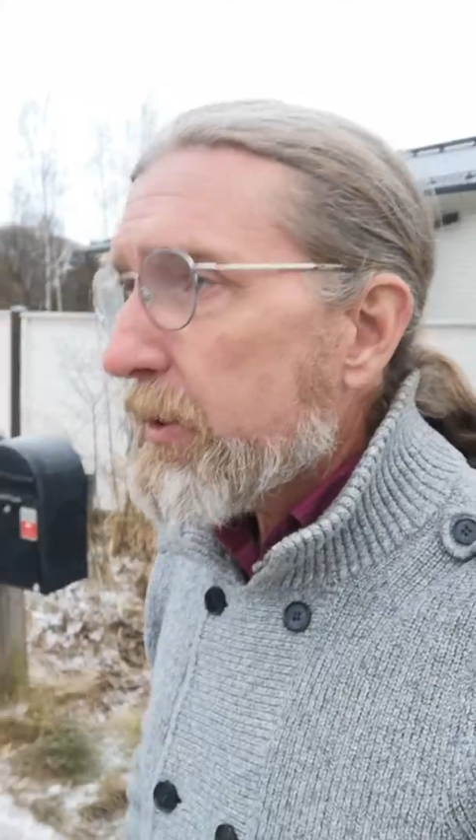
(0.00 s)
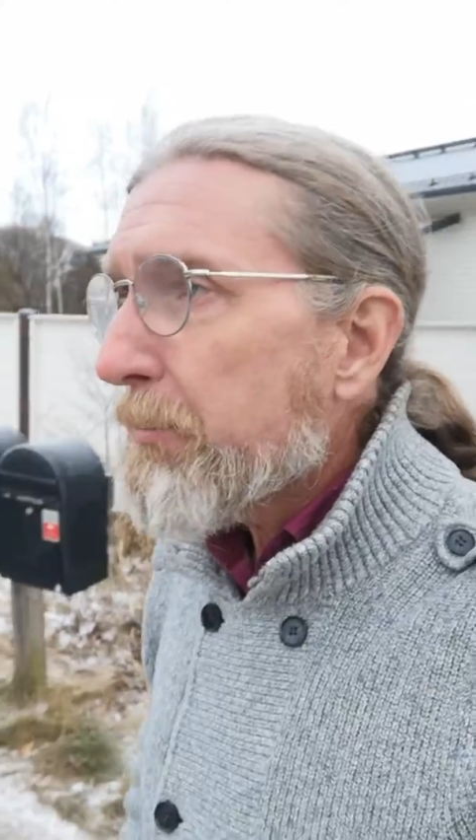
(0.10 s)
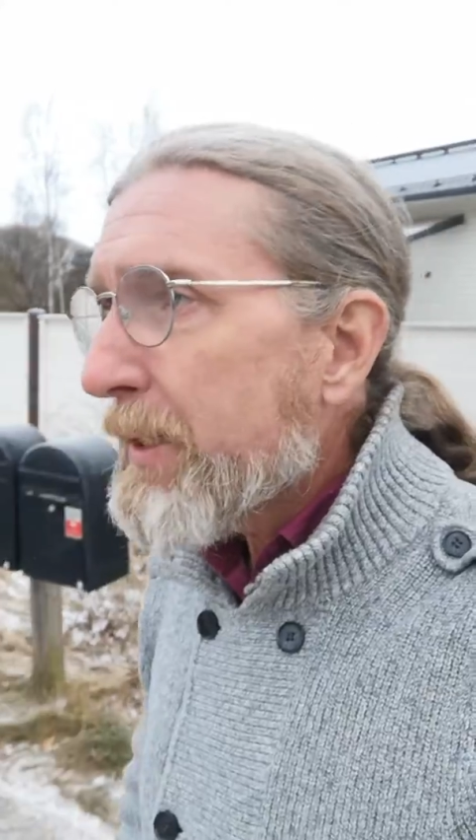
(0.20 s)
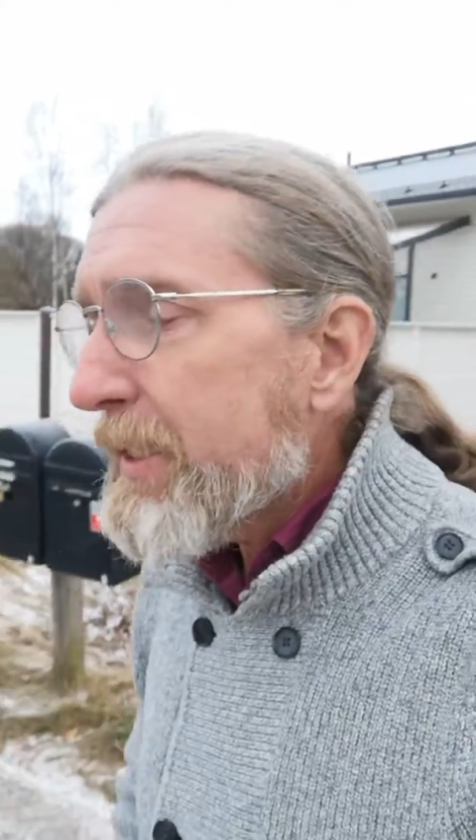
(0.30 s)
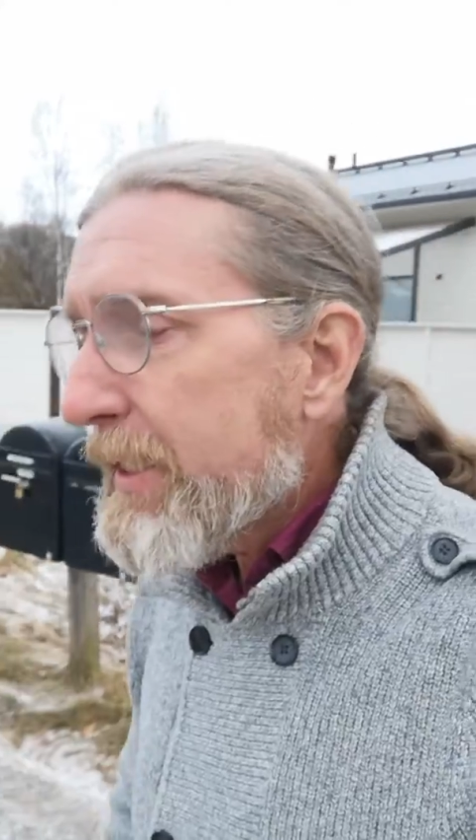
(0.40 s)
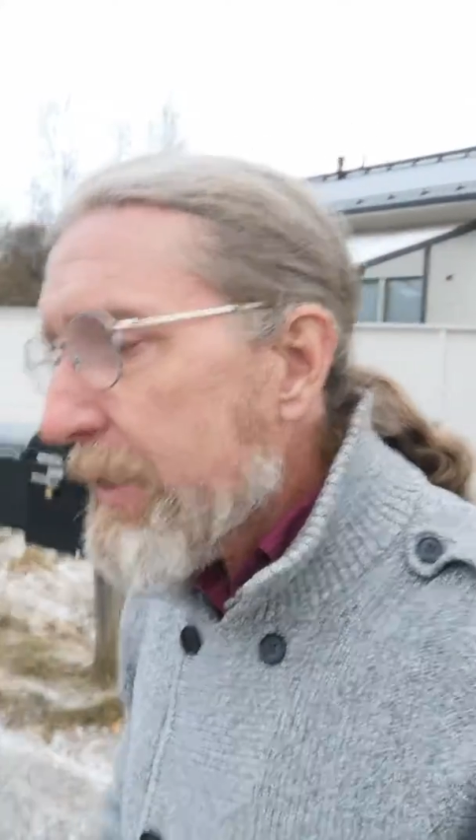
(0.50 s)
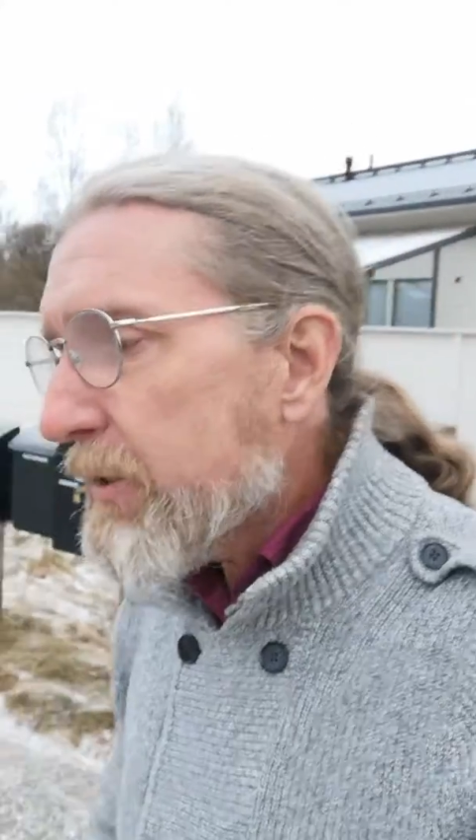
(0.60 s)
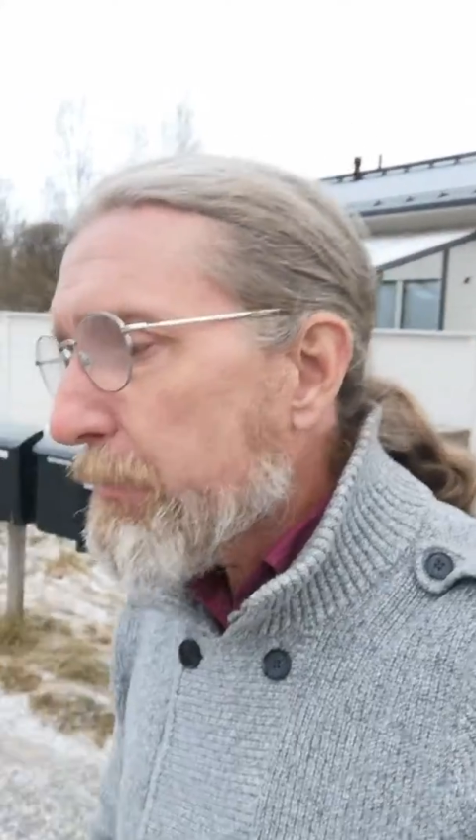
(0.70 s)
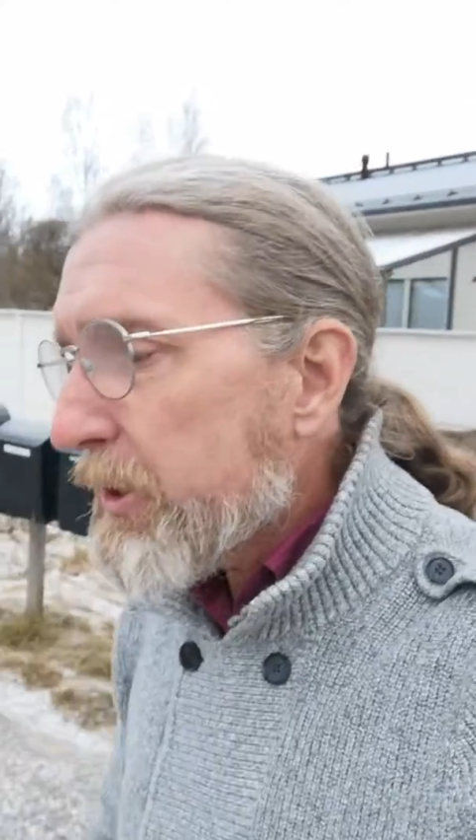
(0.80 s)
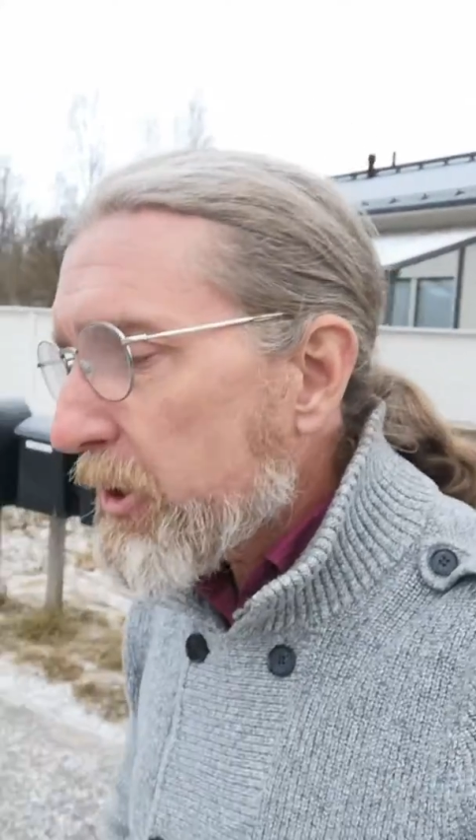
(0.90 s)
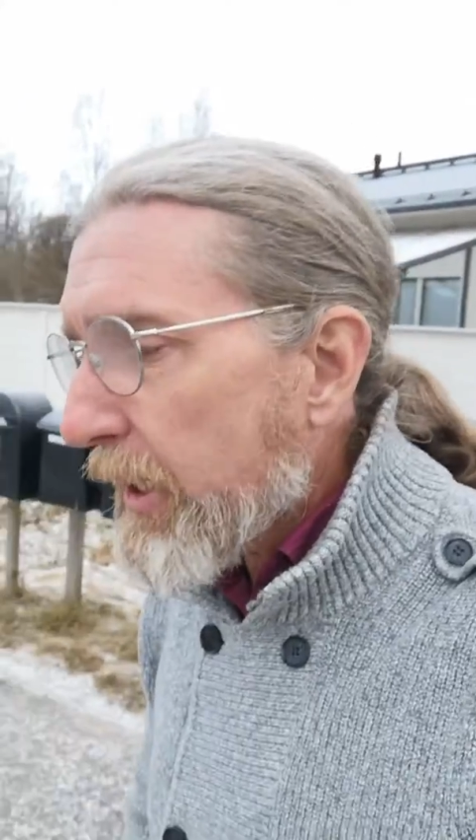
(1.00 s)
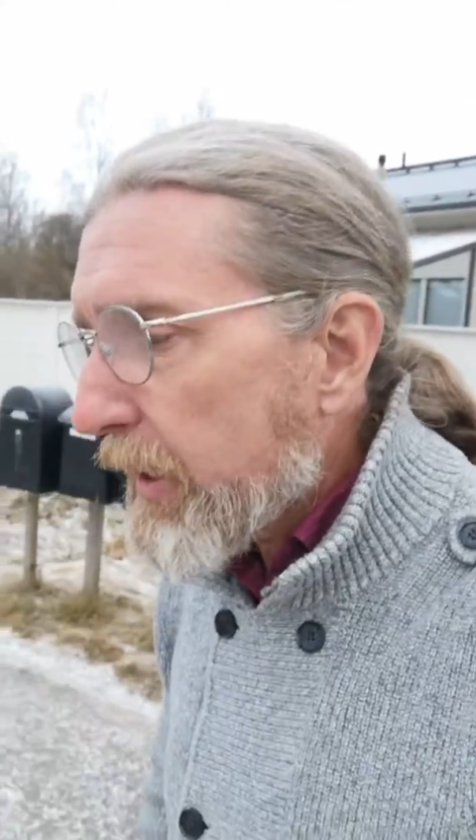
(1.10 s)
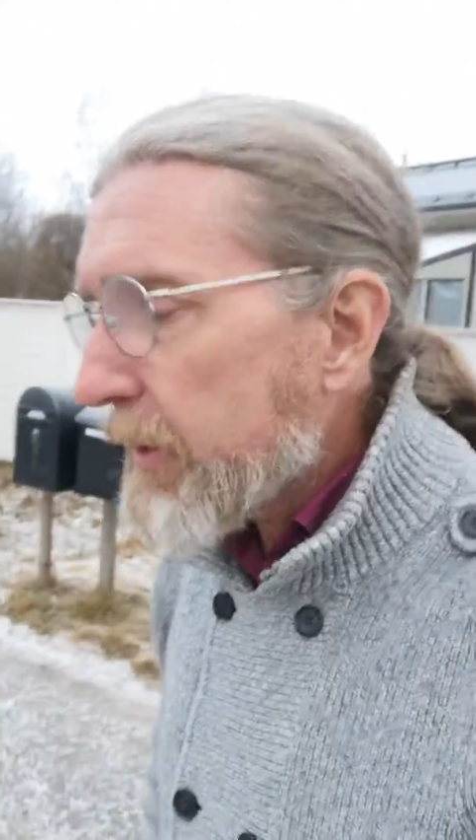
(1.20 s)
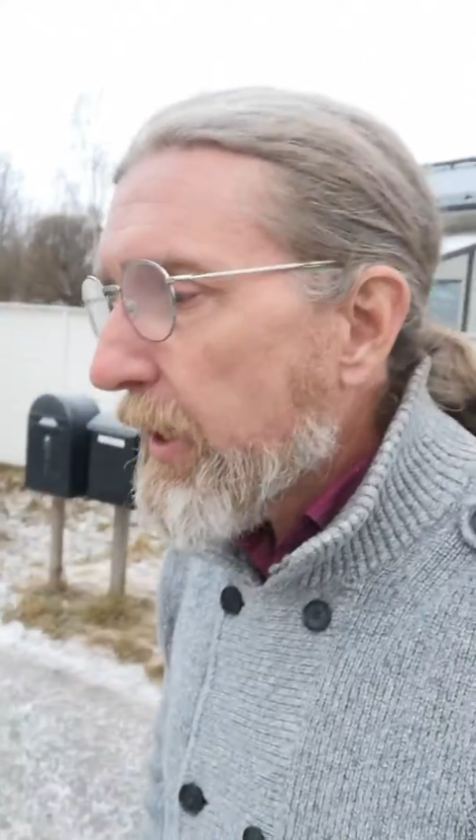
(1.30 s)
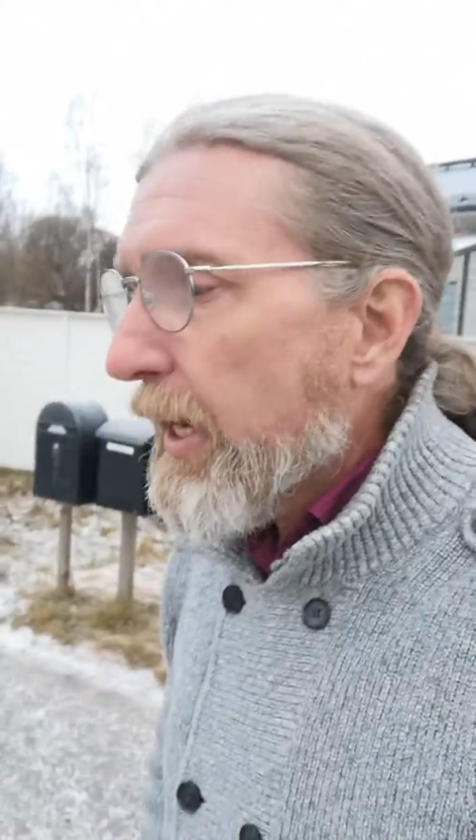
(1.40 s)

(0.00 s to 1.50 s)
simply need to be shared